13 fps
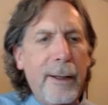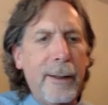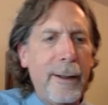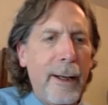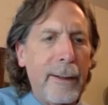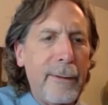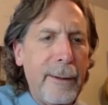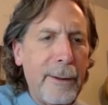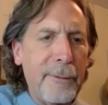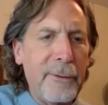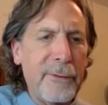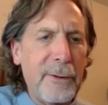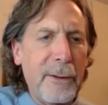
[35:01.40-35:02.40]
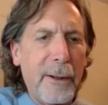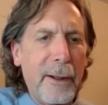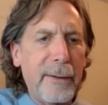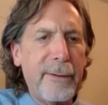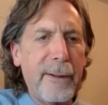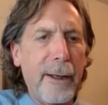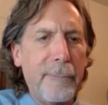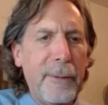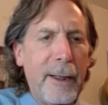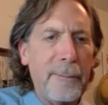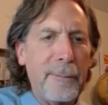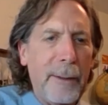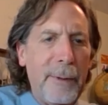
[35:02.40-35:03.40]
on, I think it was Gloria's
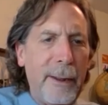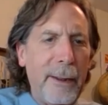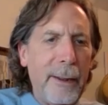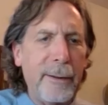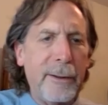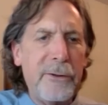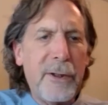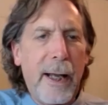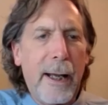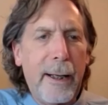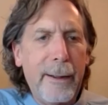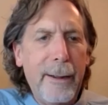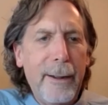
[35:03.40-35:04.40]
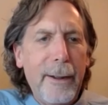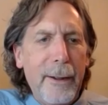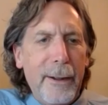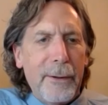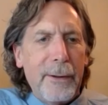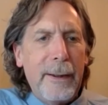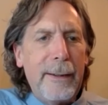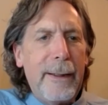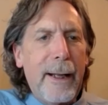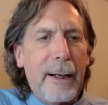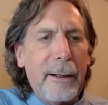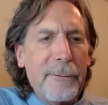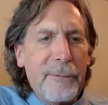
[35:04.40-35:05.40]
comment, maybe in the chat, we need
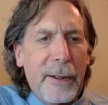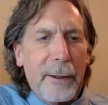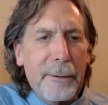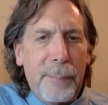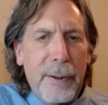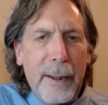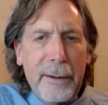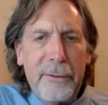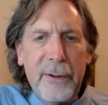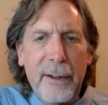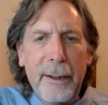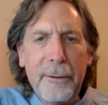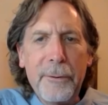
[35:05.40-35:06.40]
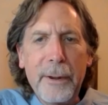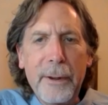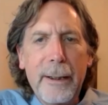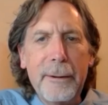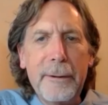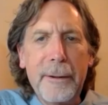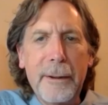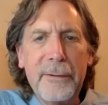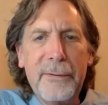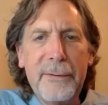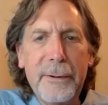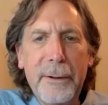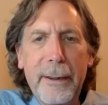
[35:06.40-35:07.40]
that elevator pitch. I think we're getting
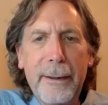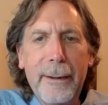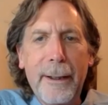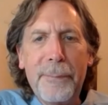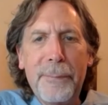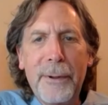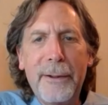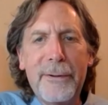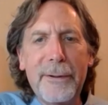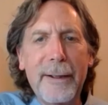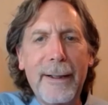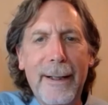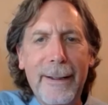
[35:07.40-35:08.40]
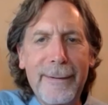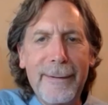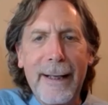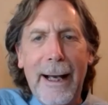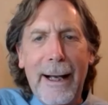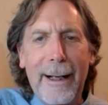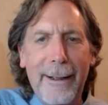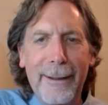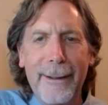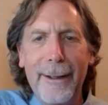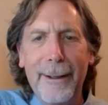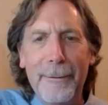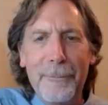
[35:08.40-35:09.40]
close to it. I'm pretty sure Elaine's got
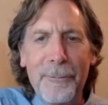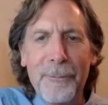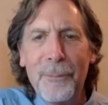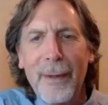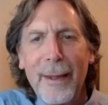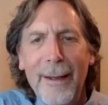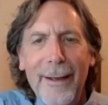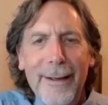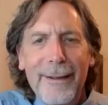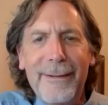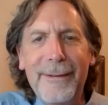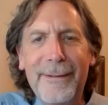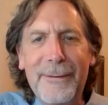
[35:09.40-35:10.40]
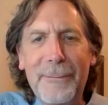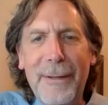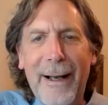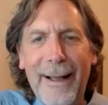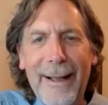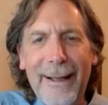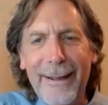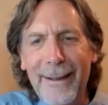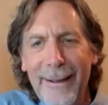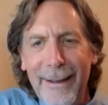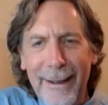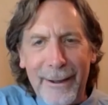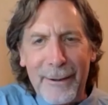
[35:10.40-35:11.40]
it. She's
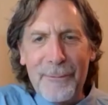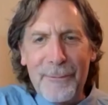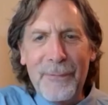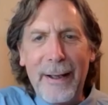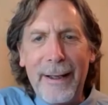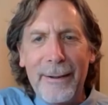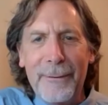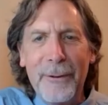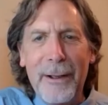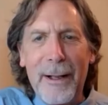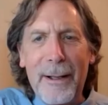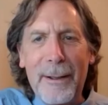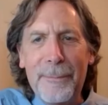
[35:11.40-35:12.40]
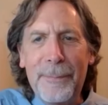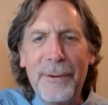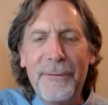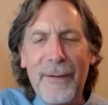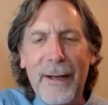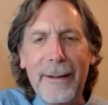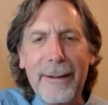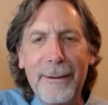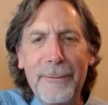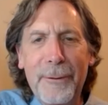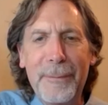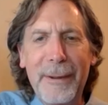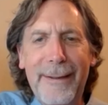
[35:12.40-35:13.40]
smiling, and we'll all perfect it
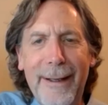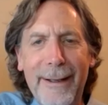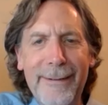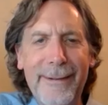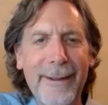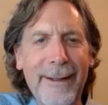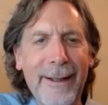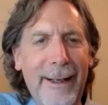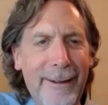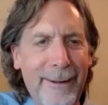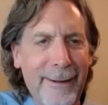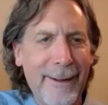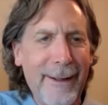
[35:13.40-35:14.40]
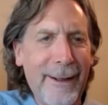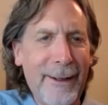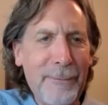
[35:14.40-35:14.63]
and we'll be tested later.